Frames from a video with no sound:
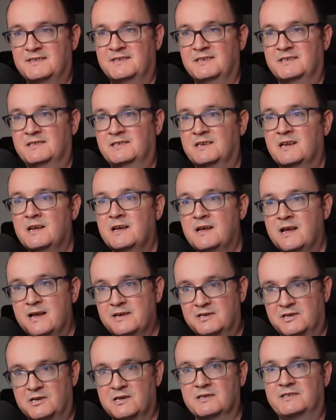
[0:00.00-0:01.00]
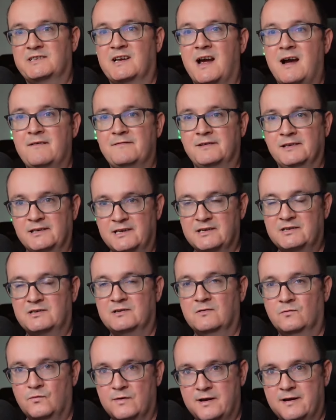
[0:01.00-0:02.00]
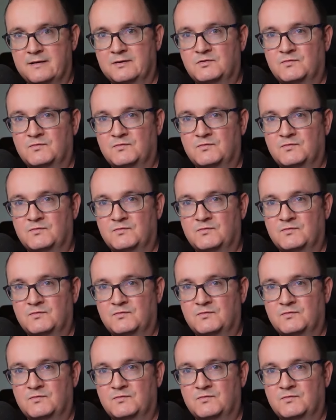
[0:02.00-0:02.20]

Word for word: It's it's good to have the additional Windows